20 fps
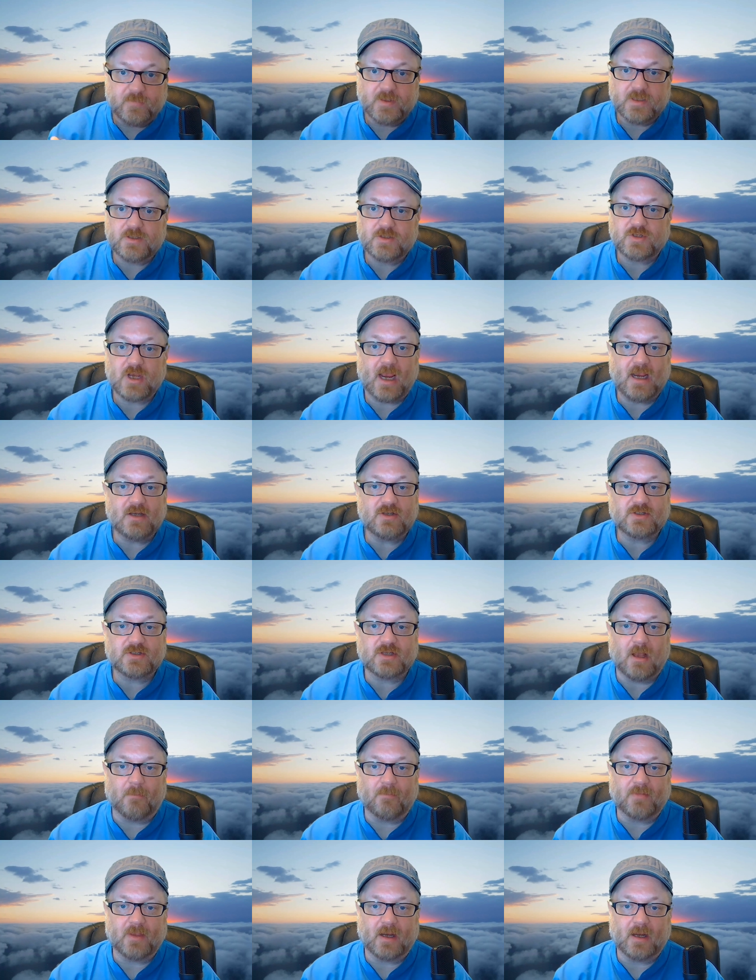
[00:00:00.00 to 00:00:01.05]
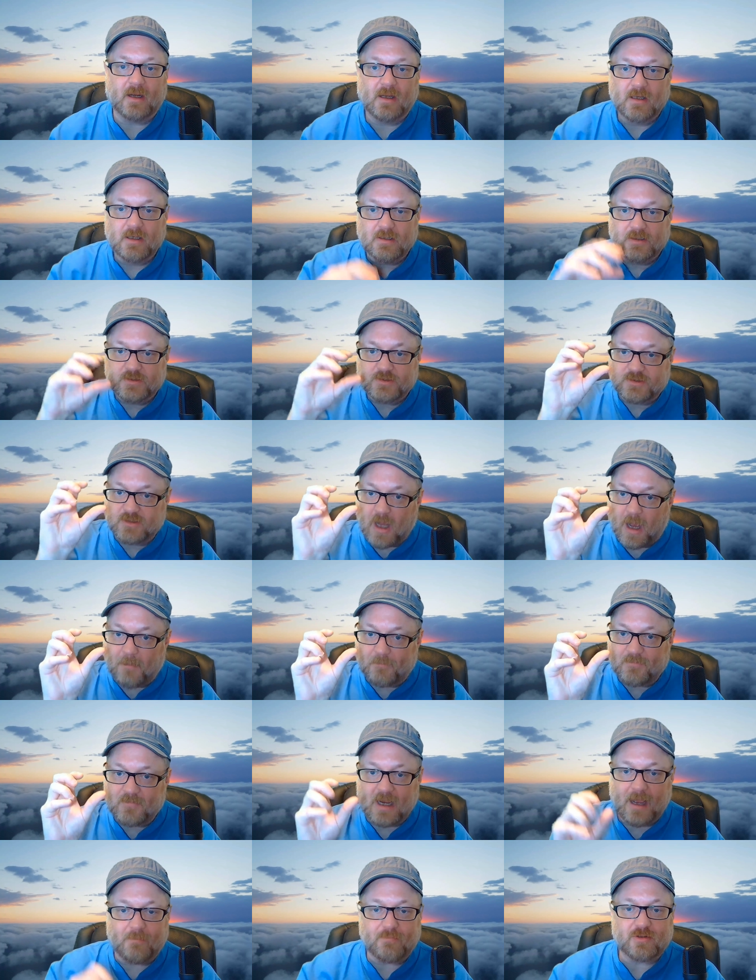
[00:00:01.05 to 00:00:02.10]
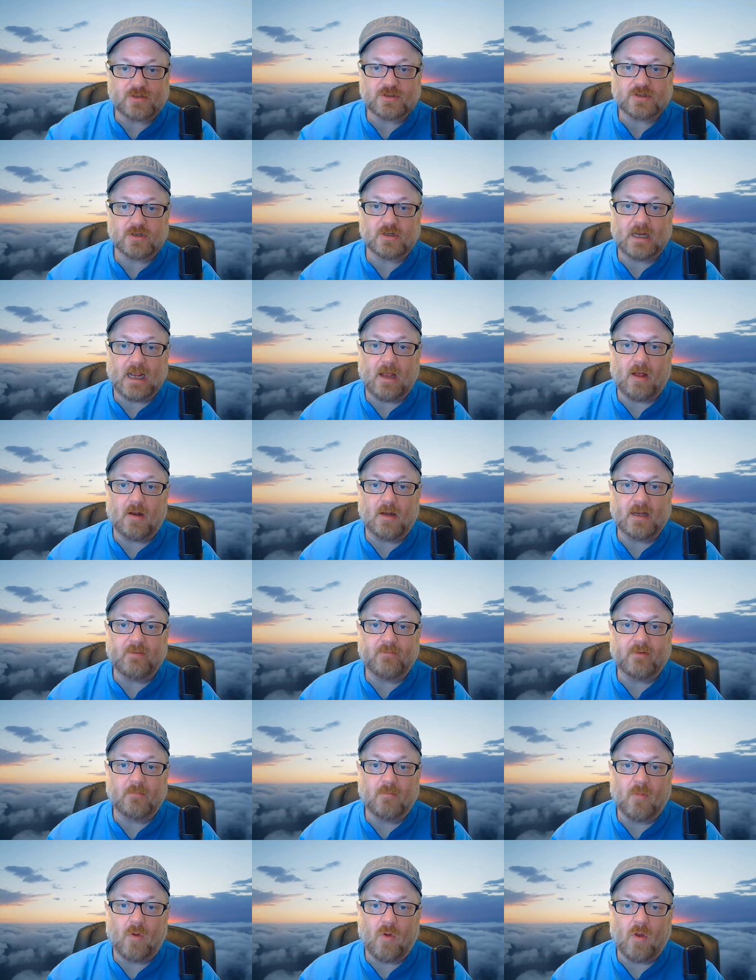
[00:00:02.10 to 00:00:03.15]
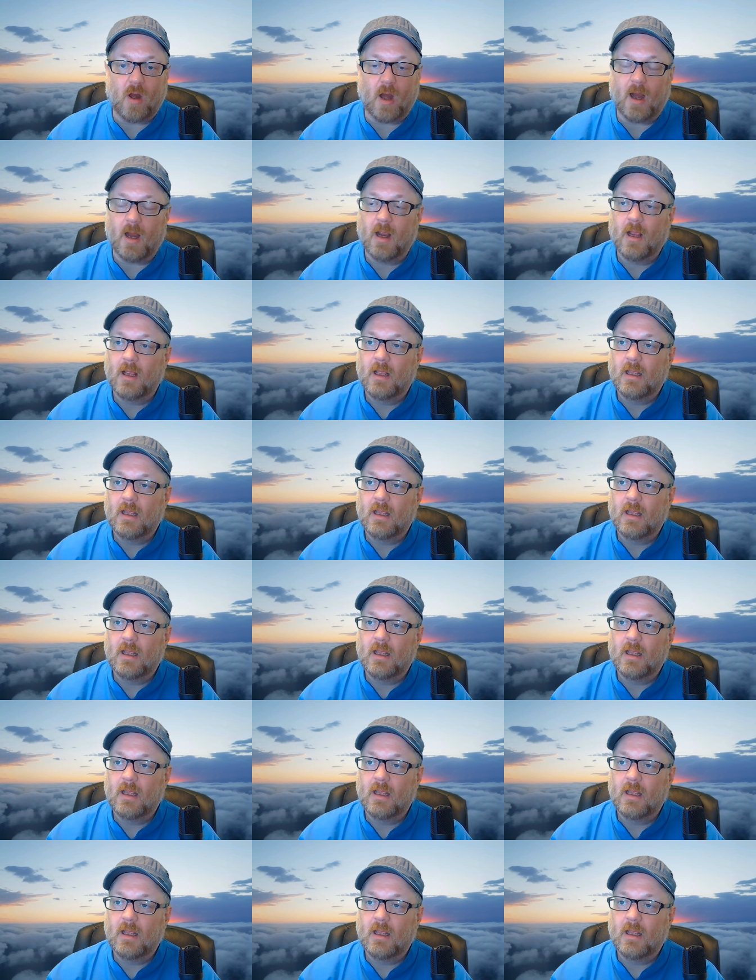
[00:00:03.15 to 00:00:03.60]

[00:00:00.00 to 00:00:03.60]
change something. Stop the aperture down even more.